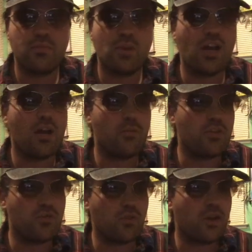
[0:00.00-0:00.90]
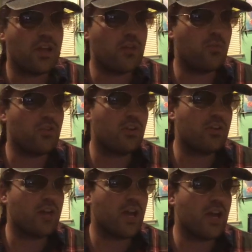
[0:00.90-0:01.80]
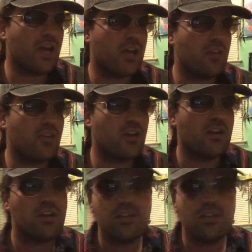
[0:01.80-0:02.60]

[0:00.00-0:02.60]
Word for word: um, when he's running with other guys, uh,